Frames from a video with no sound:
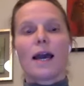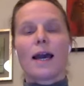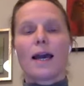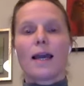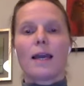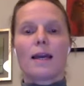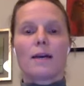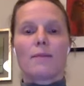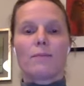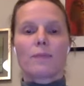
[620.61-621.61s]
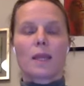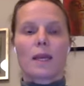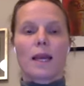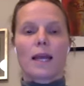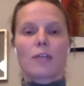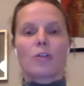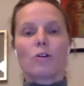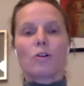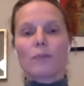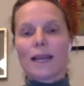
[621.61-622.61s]
I
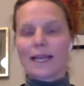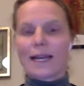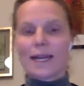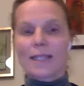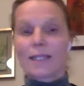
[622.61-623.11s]
told my clients